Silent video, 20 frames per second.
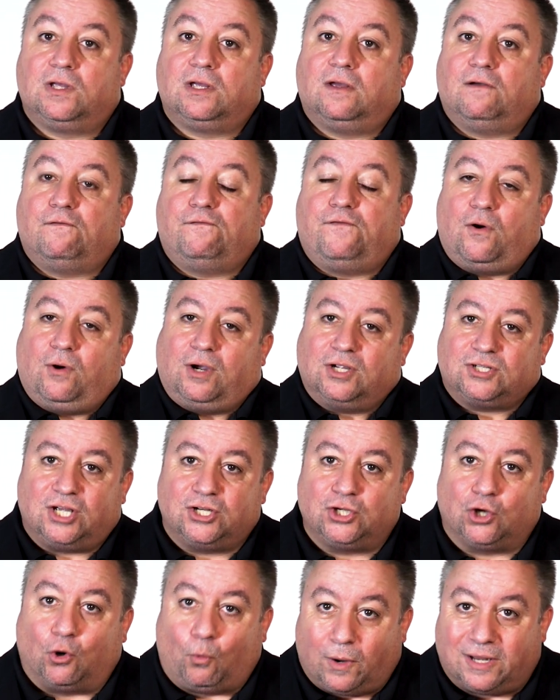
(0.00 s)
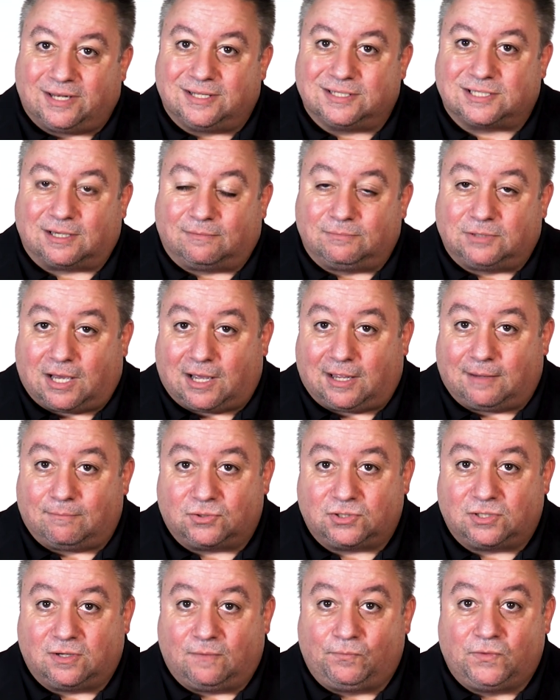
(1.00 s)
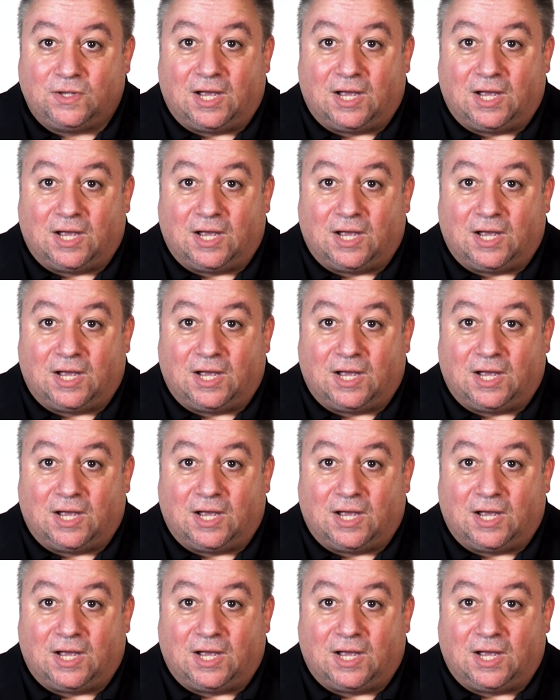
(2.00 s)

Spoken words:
Focus on your wins sometimes.